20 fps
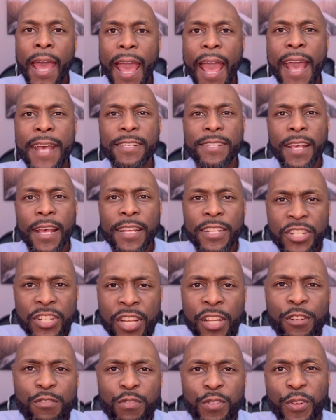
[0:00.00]
As
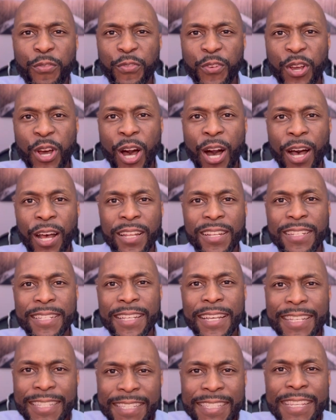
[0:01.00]
children of God,
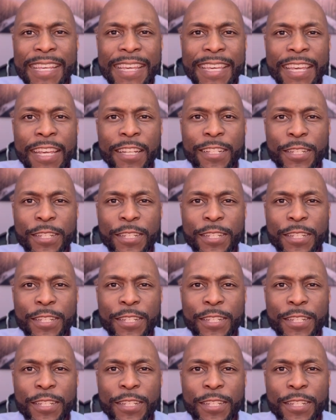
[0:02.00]
seeking